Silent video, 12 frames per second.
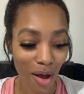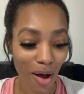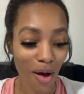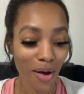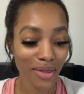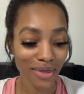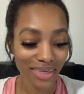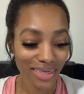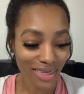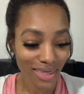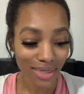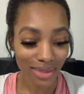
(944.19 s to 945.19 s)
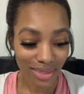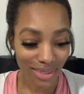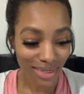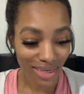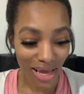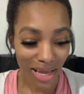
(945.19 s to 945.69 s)
All you need
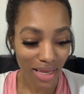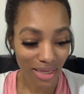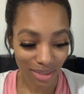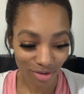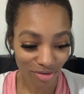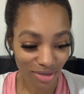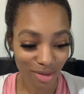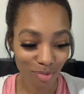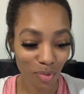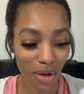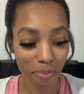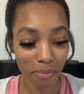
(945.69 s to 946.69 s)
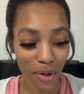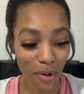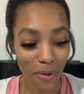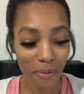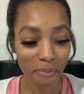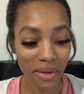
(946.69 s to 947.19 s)
tonight is just one
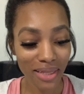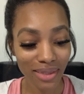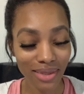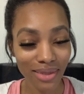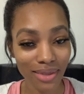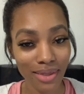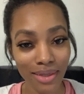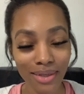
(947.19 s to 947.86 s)
moment.